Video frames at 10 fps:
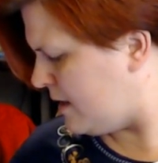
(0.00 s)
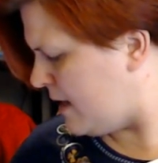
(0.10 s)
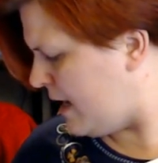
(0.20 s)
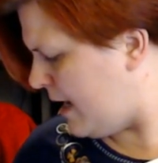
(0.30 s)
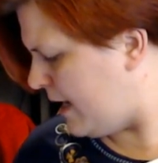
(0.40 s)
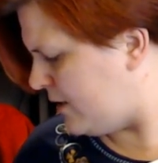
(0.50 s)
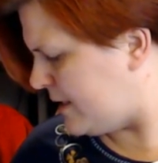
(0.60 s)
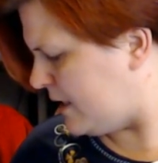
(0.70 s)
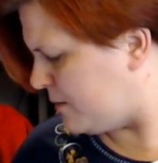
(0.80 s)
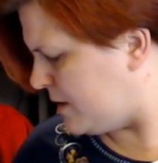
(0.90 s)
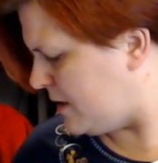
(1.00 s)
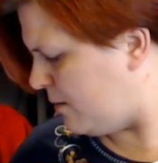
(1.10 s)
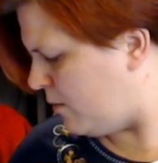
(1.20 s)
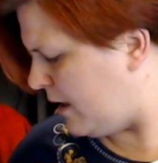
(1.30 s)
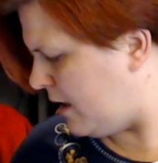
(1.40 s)
You know, it tells me
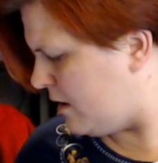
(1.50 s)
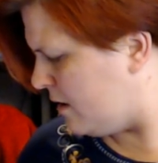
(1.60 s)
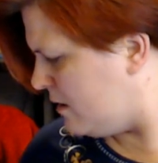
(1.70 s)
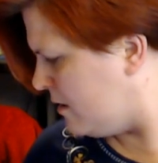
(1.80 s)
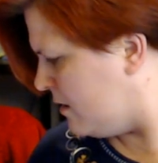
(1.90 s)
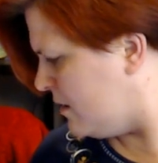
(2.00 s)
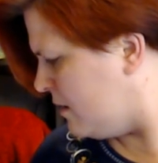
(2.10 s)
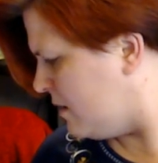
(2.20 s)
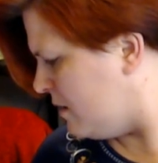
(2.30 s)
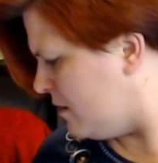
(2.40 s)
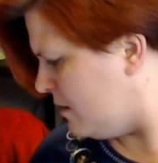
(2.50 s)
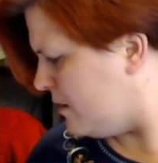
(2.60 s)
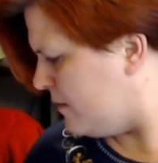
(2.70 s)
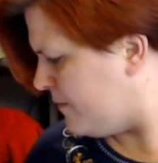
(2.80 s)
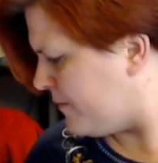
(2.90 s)
somewhere.
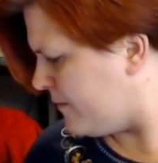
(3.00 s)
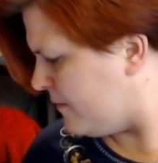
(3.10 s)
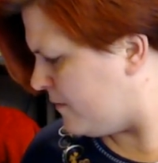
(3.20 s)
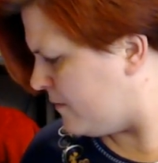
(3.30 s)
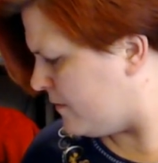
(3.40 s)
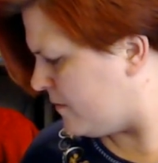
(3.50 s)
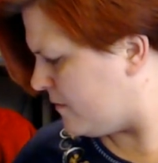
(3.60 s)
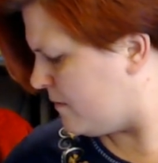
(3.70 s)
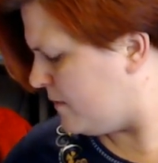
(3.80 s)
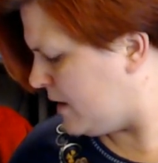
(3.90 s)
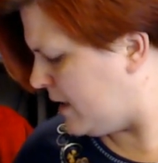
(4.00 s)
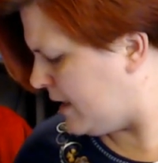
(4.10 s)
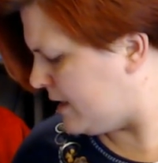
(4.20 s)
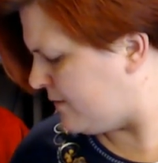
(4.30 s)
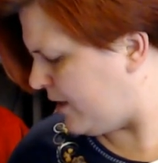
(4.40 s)
Mm-mm.
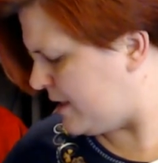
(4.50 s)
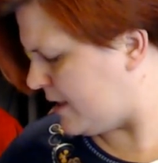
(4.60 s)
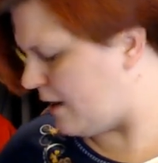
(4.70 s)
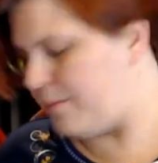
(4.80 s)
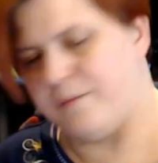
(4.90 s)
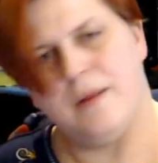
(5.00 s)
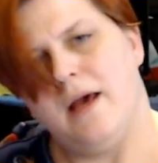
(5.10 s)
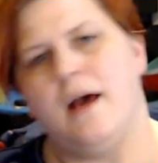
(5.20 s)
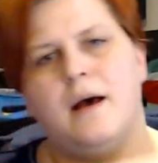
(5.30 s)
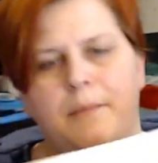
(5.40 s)
It's freezing up. My